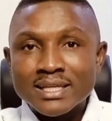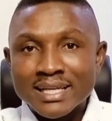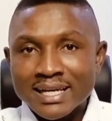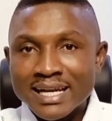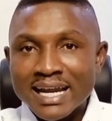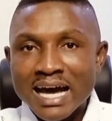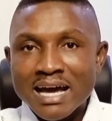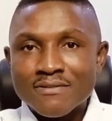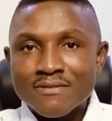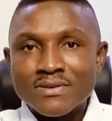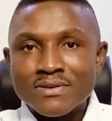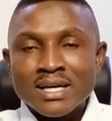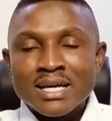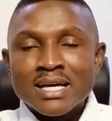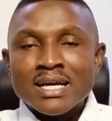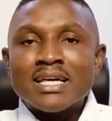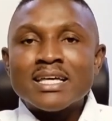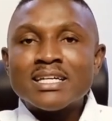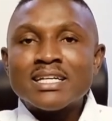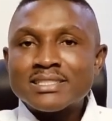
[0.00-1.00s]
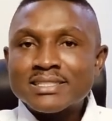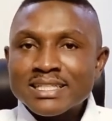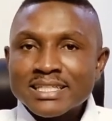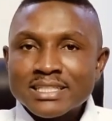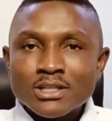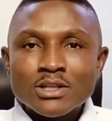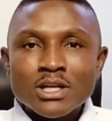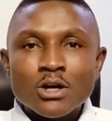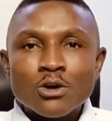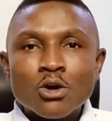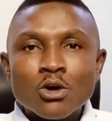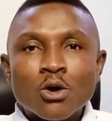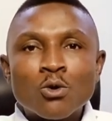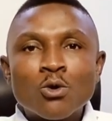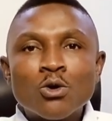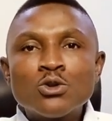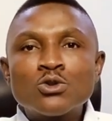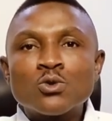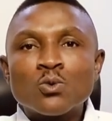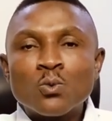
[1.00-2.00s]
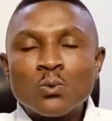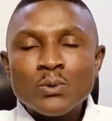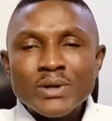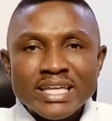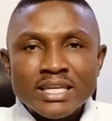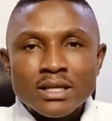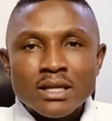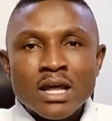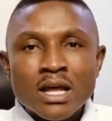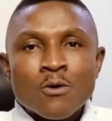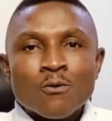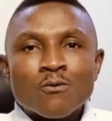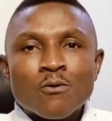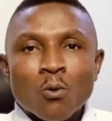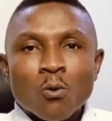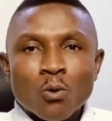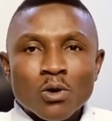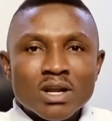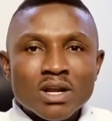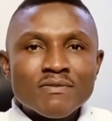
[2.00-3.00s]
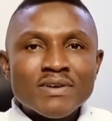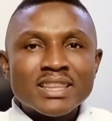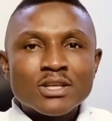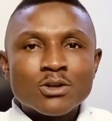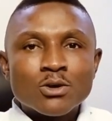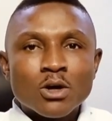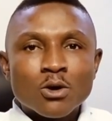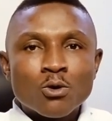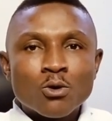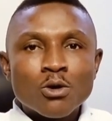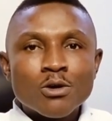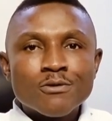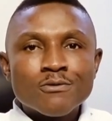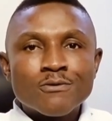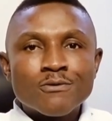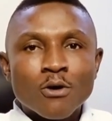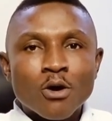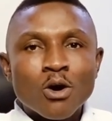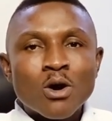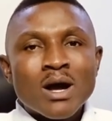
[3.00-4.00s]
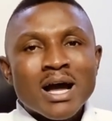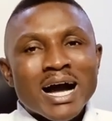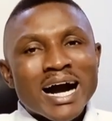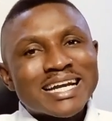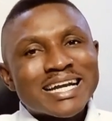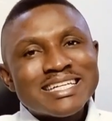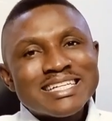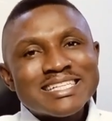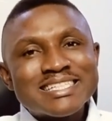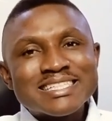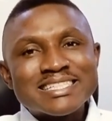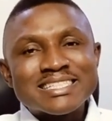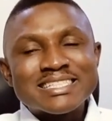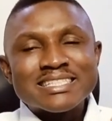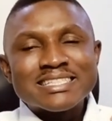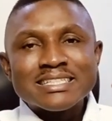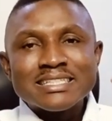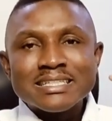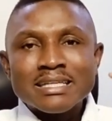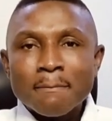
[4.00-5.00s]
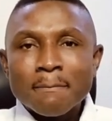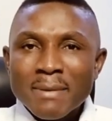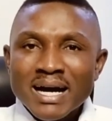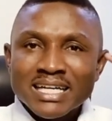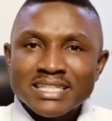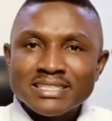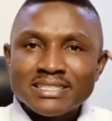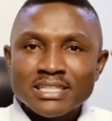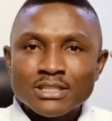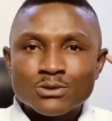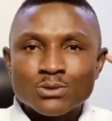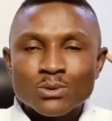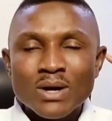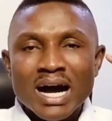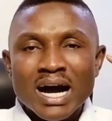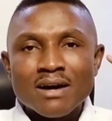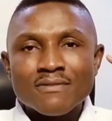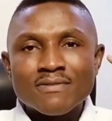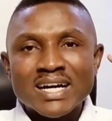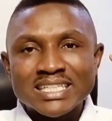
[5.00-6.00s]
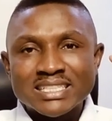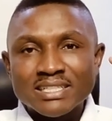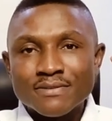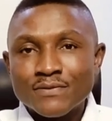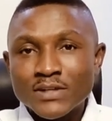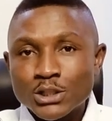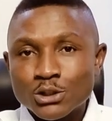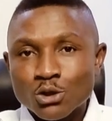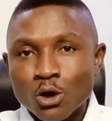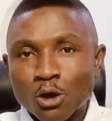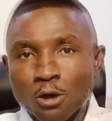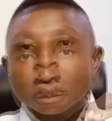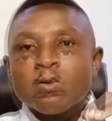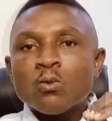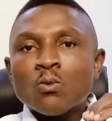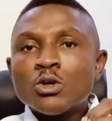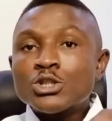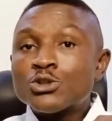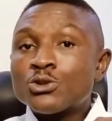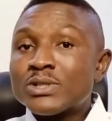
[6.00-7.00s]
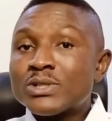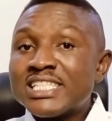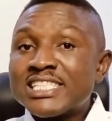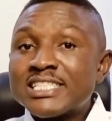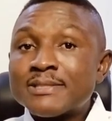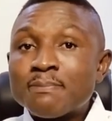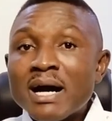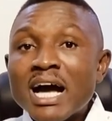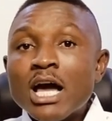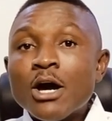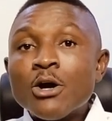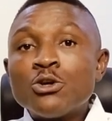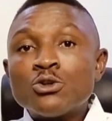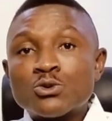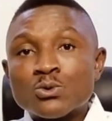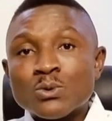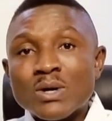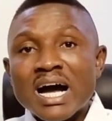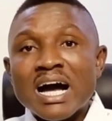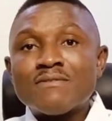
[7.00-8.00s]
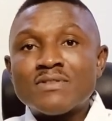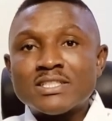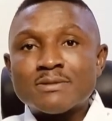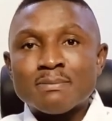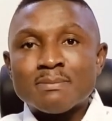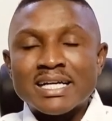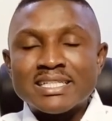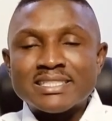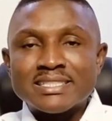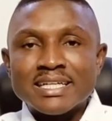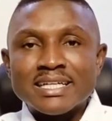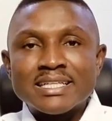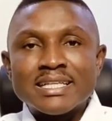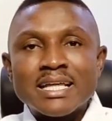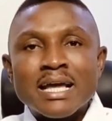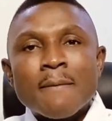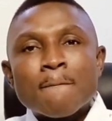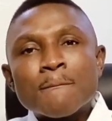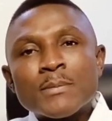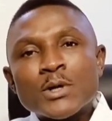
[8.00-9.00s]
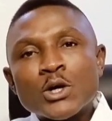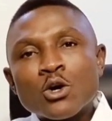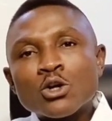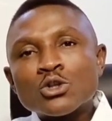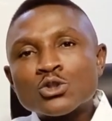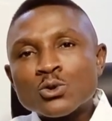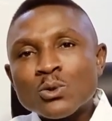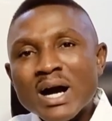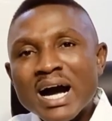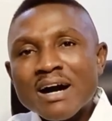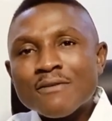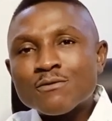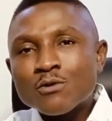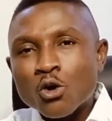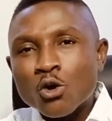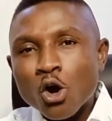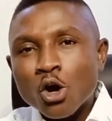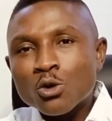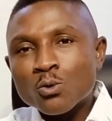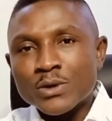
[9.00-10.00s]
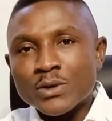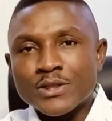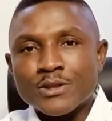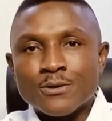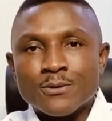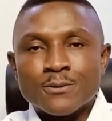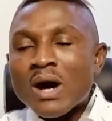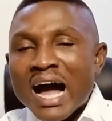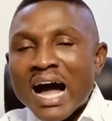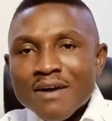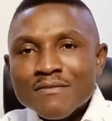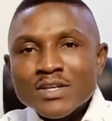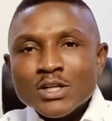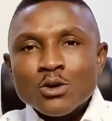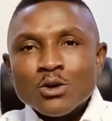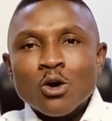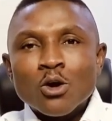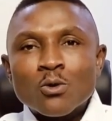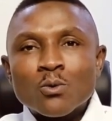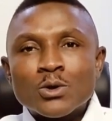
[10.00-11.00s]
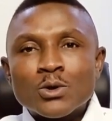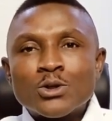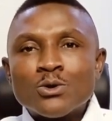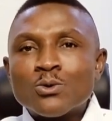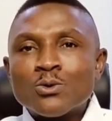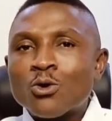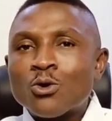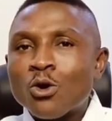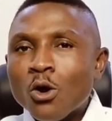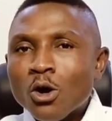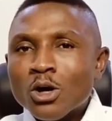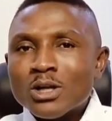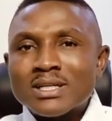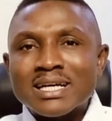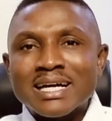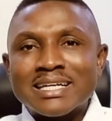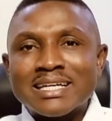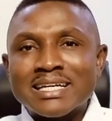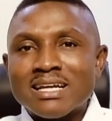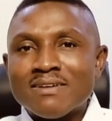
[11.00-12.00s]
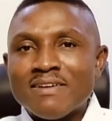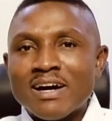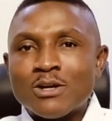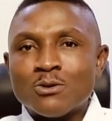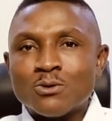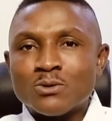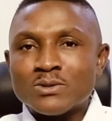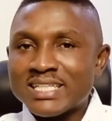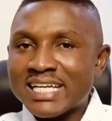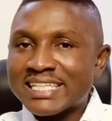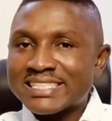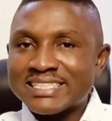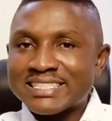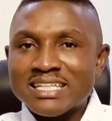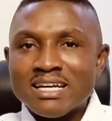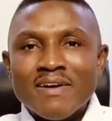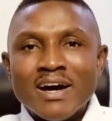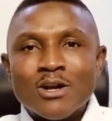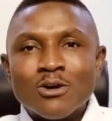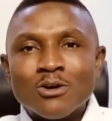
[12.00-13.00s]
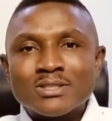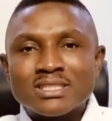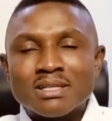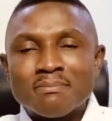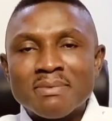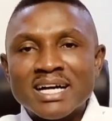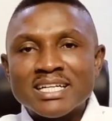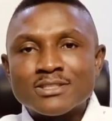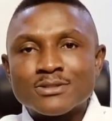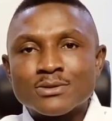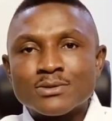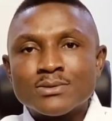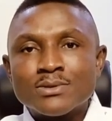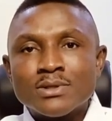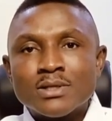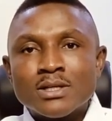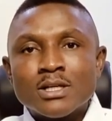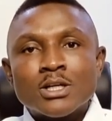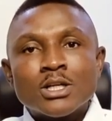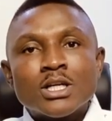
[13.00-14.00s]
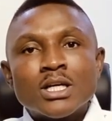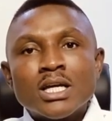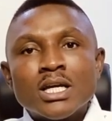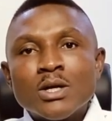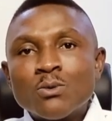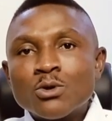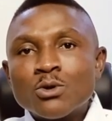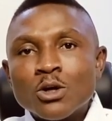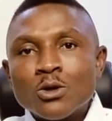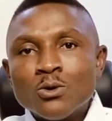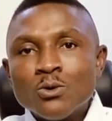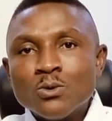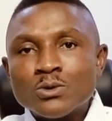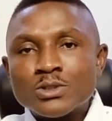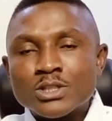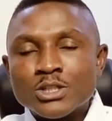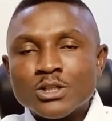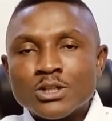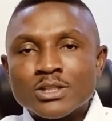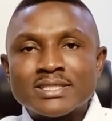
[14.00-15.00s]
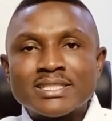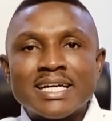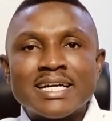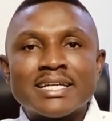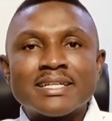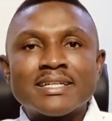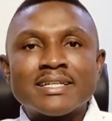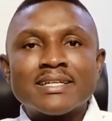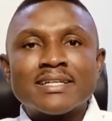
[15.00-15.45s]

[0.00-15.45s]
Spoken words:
in life. It is certain that you are going to win for whatever thing you are going for. And this is the mindset to have as a victor. What should inspire you to have this mindset? Because you have God with you. Having God with you, God can never lose. He has never lost a battle. He will not lose in your stead.